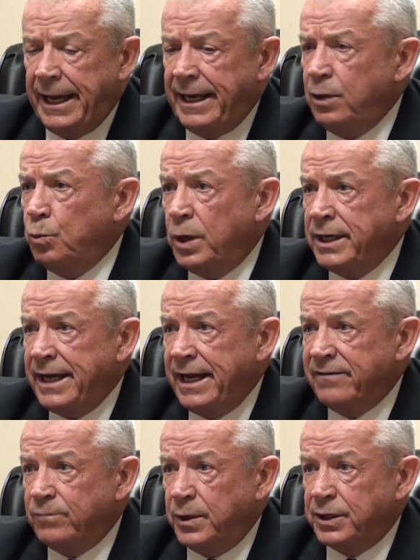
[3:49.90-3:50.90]
any one
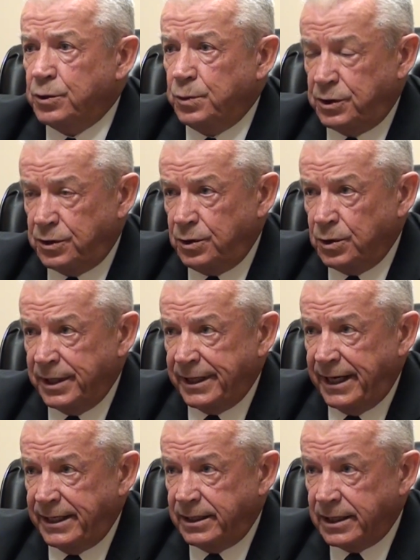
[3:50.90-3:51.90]
day of which was
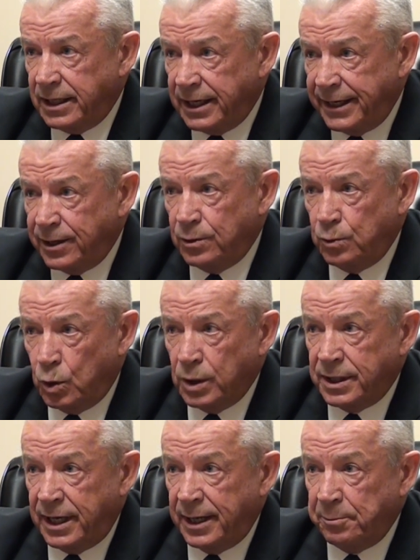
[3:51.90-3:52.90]
during a declared
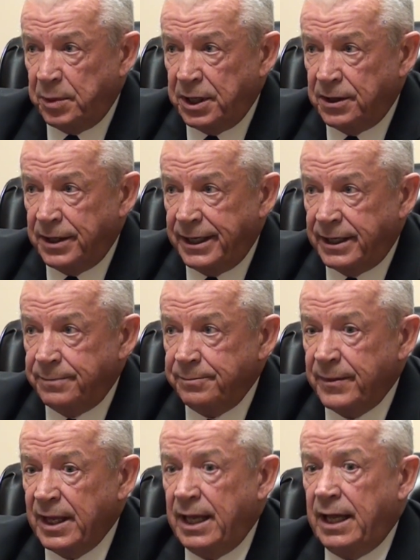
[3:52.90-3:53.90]
wartime
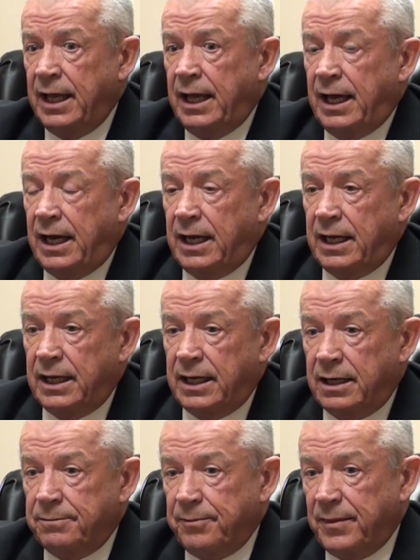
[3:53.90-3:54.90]
period,
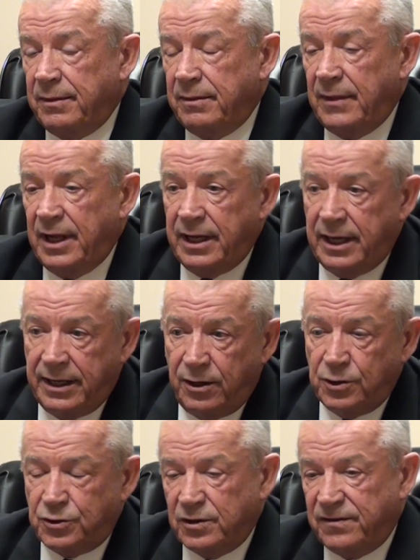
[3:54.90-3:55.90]
and
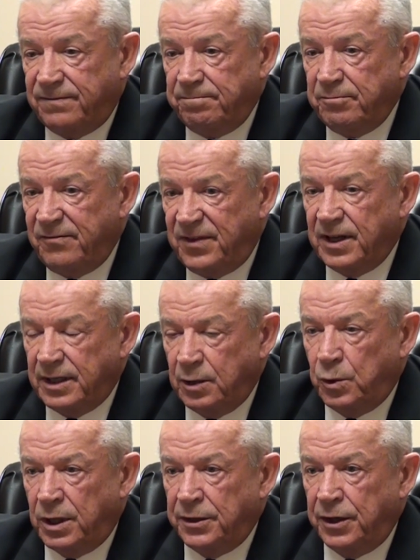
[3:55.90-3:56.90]
those are fairly
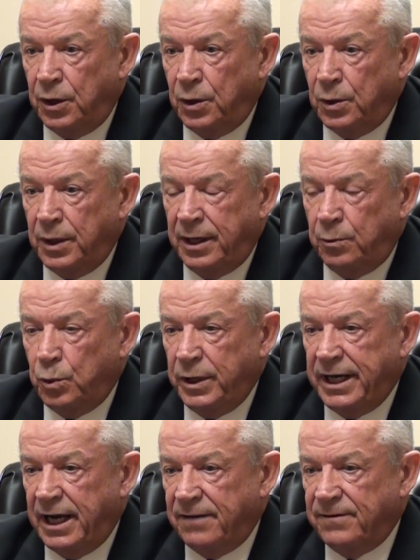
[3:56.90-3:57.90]
well known, and
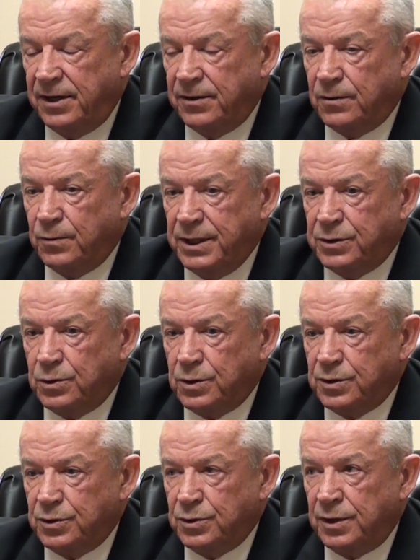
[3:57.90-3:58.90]
we have other
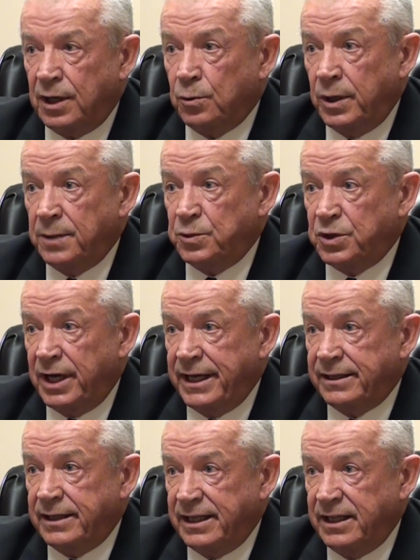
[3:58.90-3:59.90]
resources on our
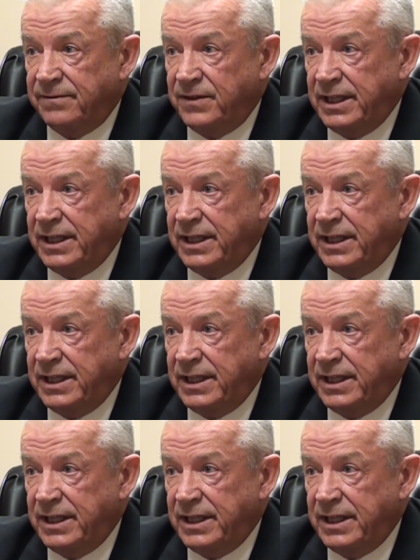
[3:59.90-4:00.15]
website that give